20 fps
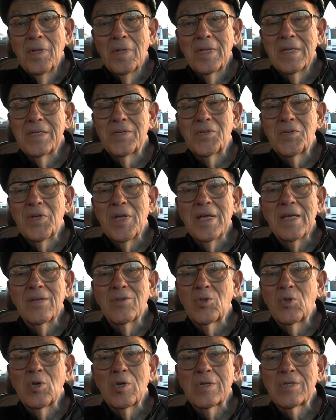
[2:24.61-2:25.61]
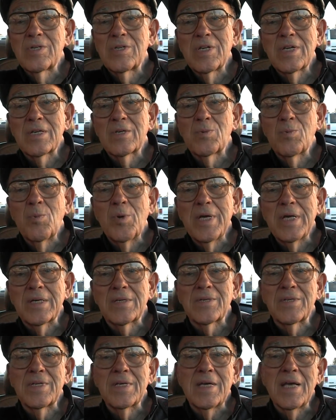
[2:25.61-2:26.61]
Let's say it took 6
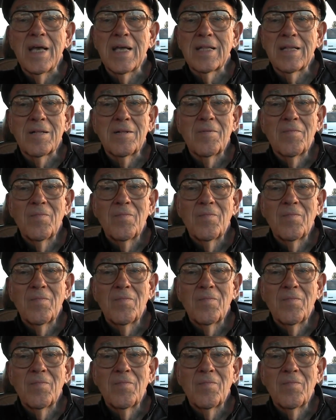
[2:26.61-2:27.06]
weeks to get